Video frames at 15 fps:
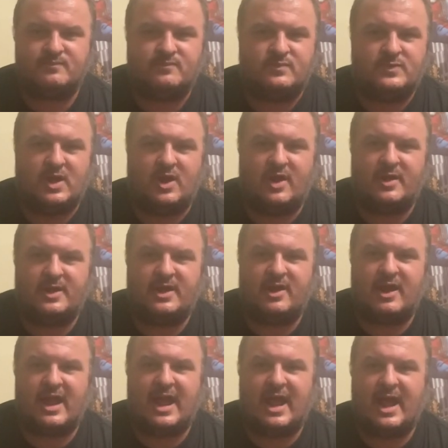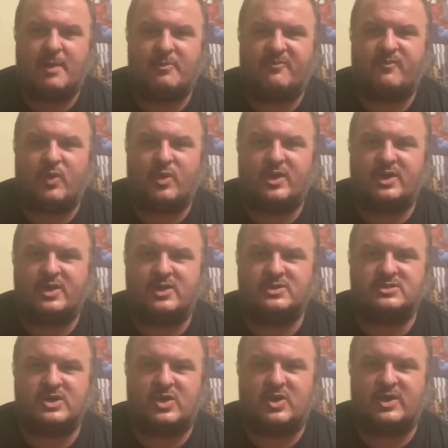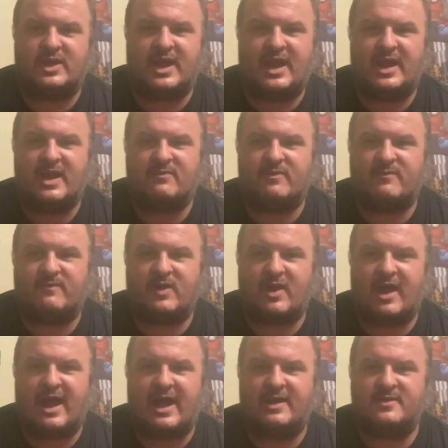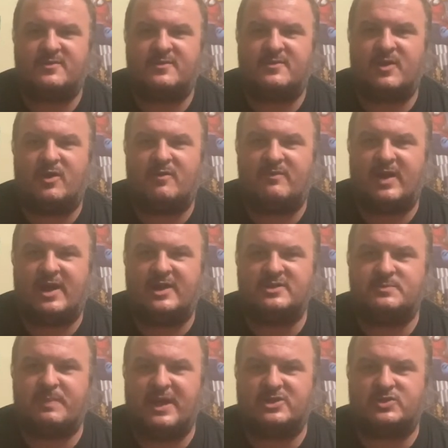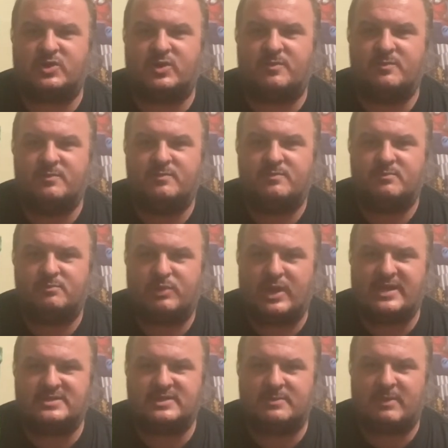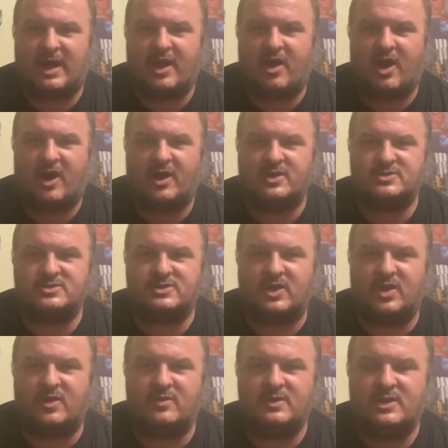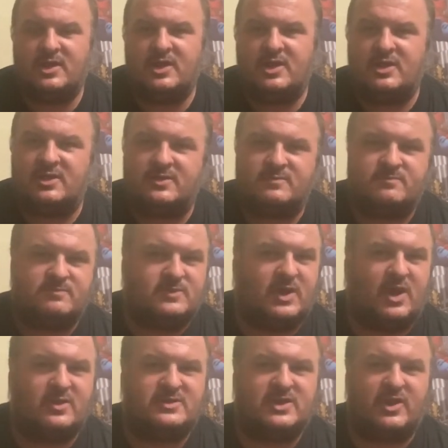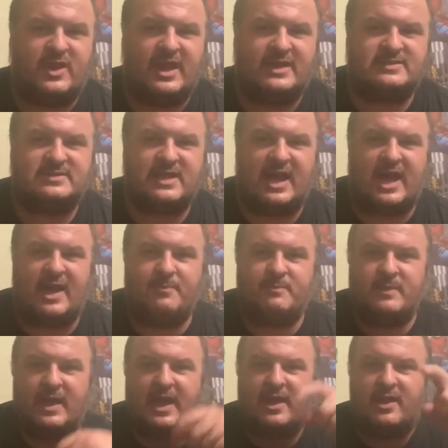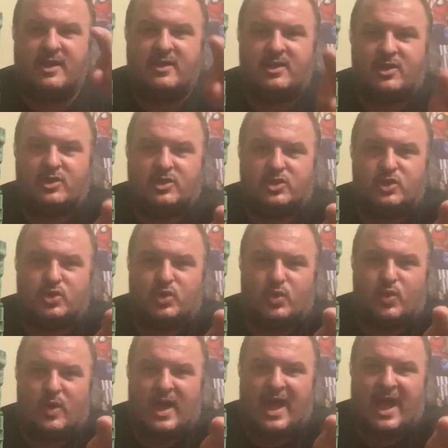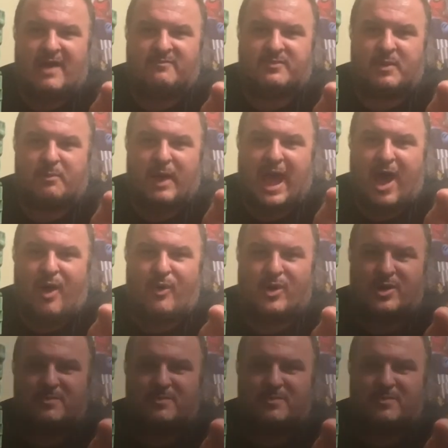you know, and here I am, 40 years old, and I never forgot. It's still a very special place in my heart. So, you know, till next time, and you have the power.